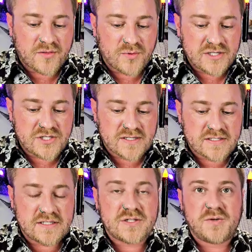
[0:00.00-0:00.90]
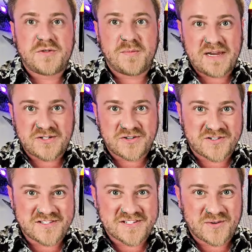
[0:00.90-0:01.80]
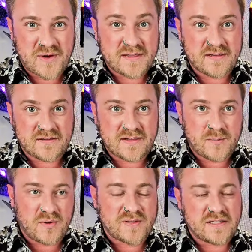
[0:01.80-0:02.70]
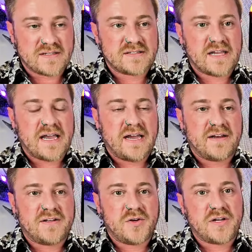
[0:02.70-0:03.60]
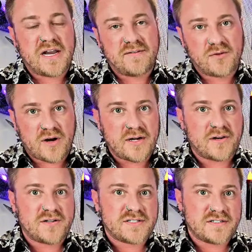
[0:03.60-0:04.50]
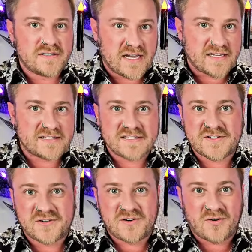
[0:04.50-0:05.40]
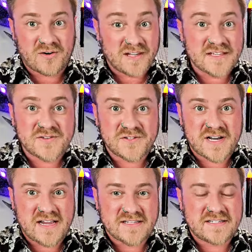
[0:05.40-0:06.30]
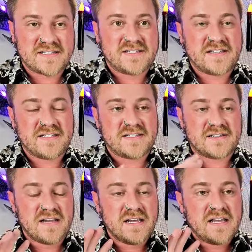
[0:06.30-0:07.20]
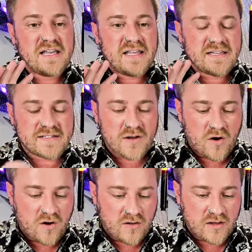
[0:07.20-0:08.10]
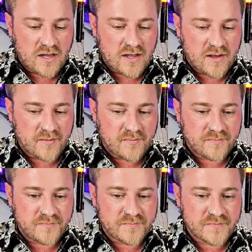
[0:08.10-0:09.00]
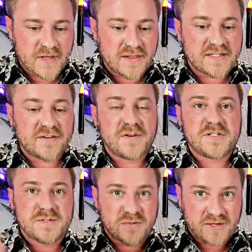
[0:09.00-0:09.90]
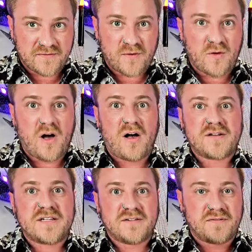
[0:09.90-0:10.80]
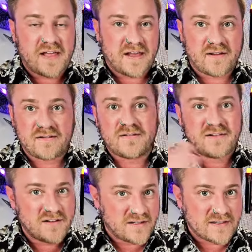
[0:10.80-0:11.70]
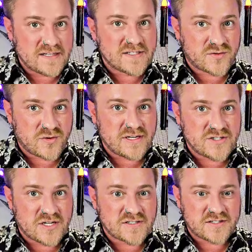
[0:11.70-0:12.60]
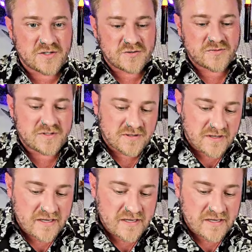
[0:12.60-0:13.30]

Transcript: three justly tuned majors is the way that they put this. And you can have greater diocese or lesser diocese. It's all the difference between a full octave and these three justly tuned